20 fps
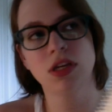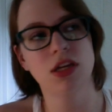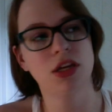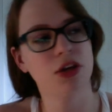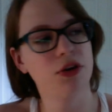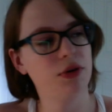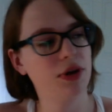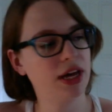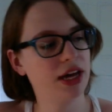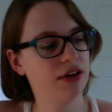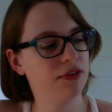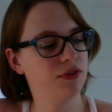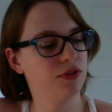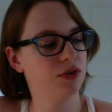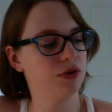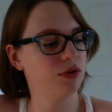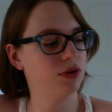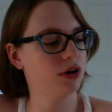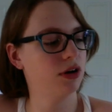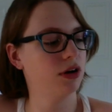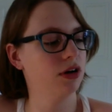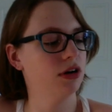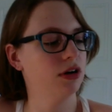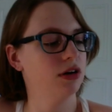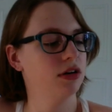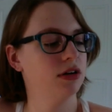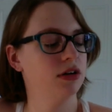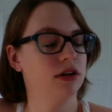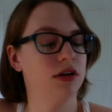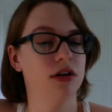You have your
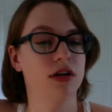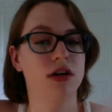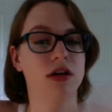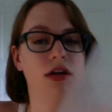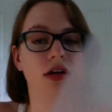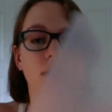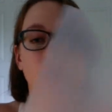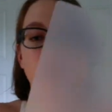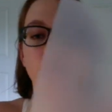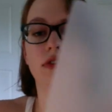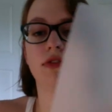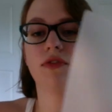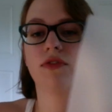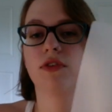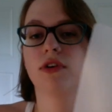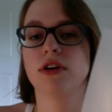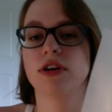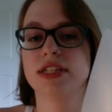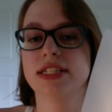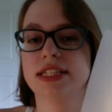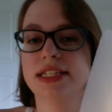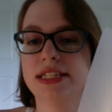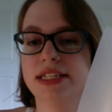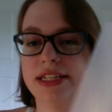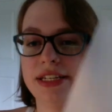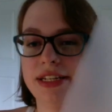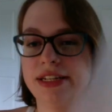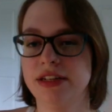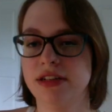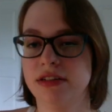
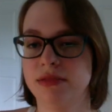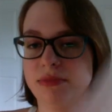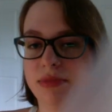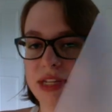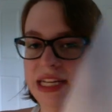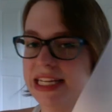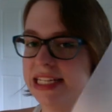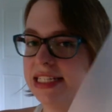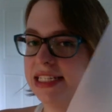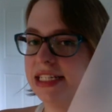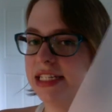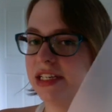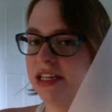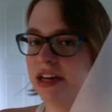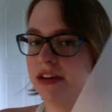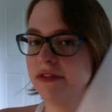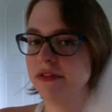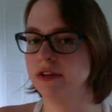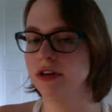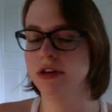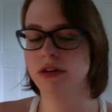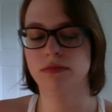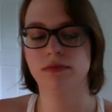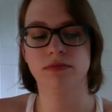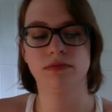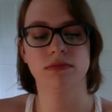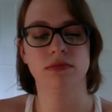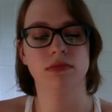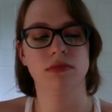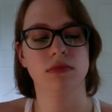frosted plastic cover,
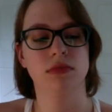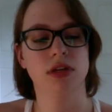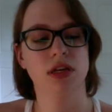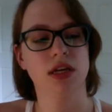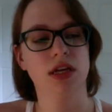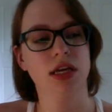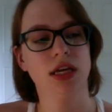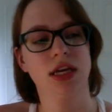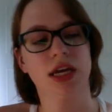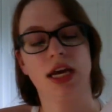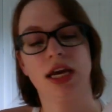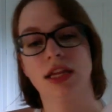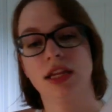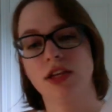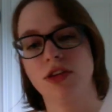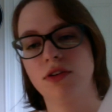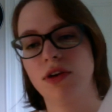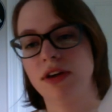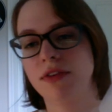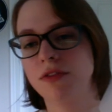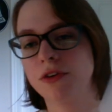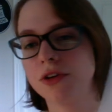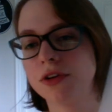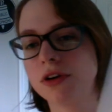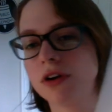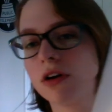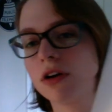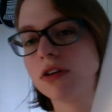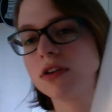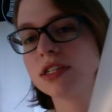and then you have your
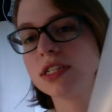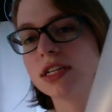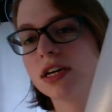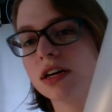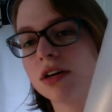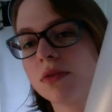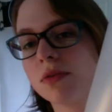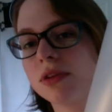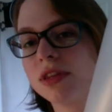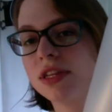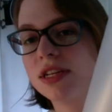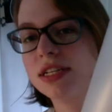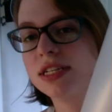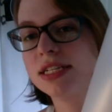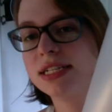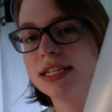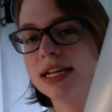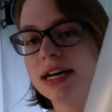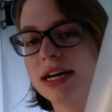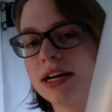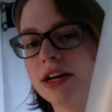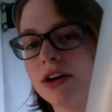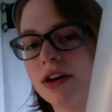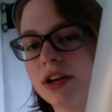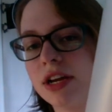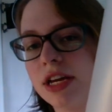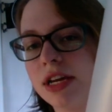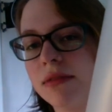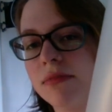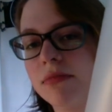cardstock with the design
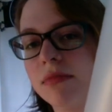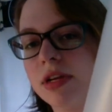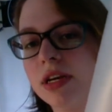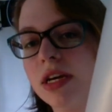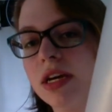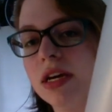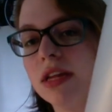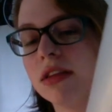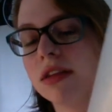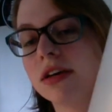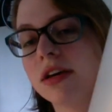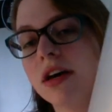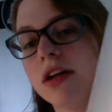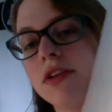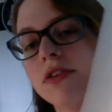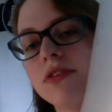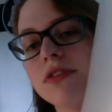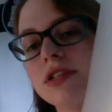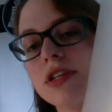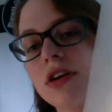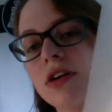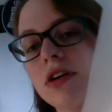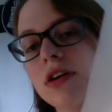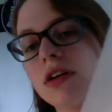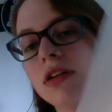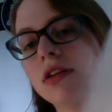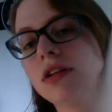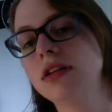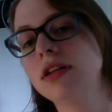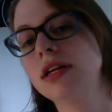on it. The colors are
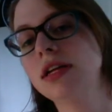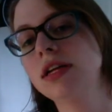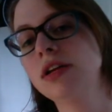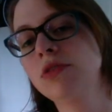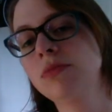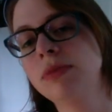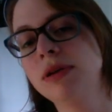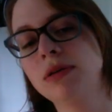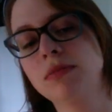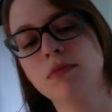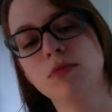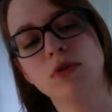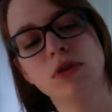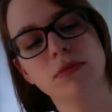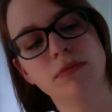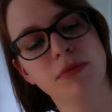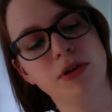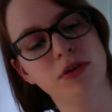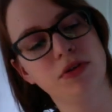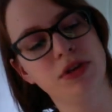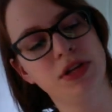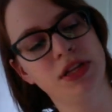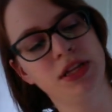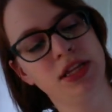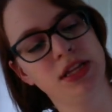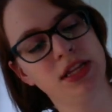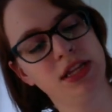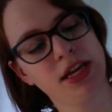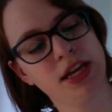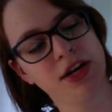a little bit more muted
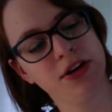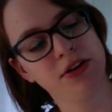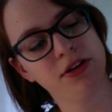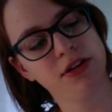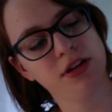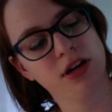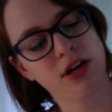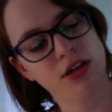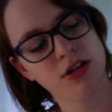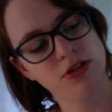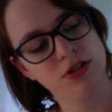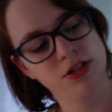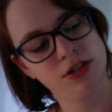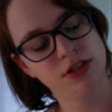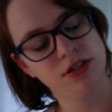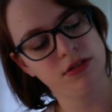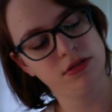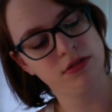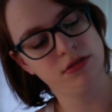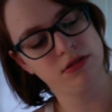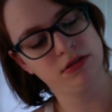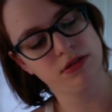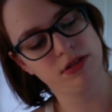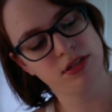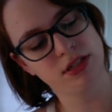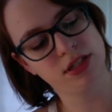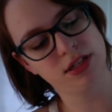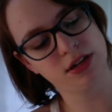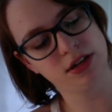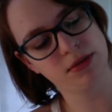than the Erin Condren.
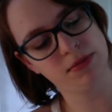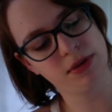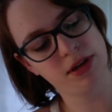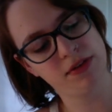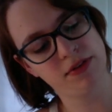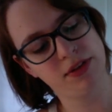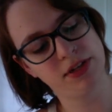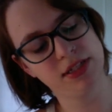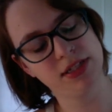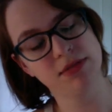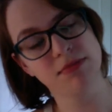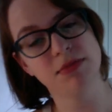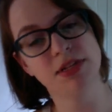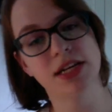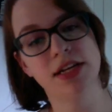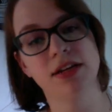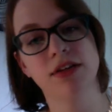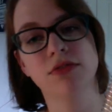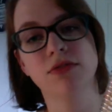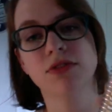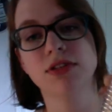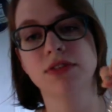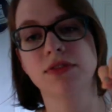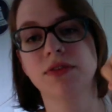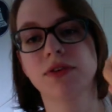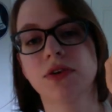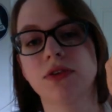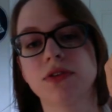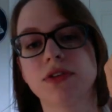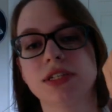Sorry, I'm having some technical
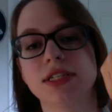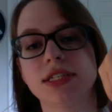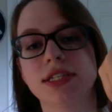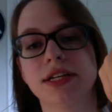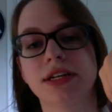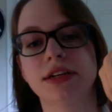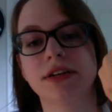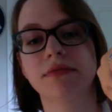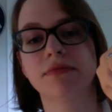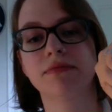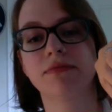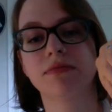difficulties here.